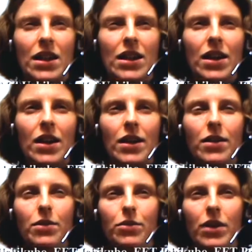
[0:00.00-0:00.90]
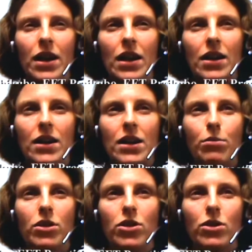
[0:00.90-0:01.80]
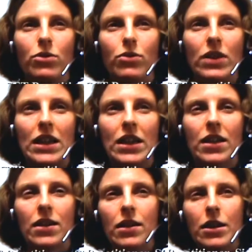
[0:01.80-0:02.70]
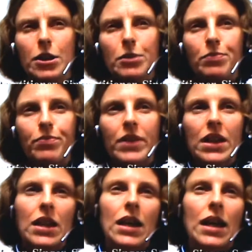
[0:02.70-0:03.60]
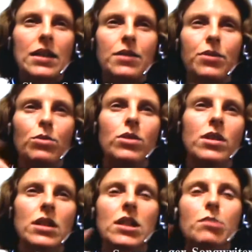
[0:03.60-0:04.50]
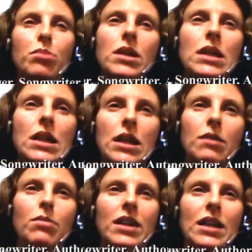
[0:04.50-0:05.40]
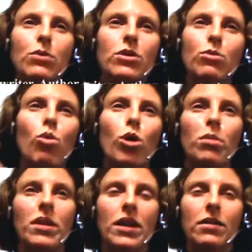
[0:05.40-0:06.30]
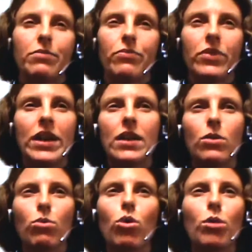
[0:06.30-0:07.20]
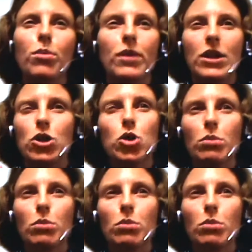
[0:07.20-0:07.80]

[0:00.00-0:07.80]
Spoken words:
I kind of had an image of like, as if it was spinning, but it was warbling, like the warble that's